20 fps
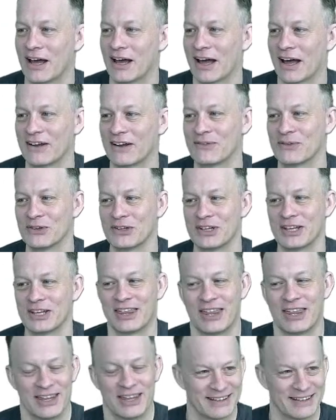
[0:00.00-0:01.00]
I really,
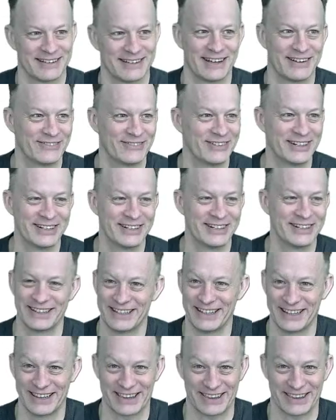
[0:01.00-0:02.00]

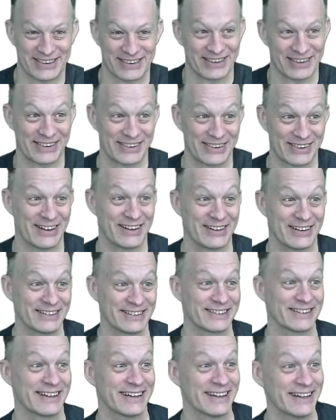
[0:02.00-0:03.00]
really thought
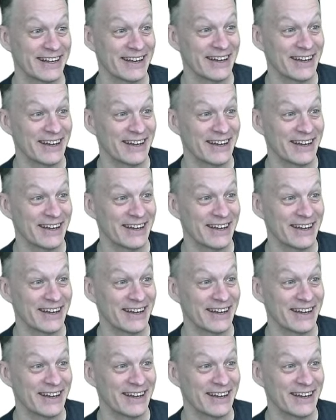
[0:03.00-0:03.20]
that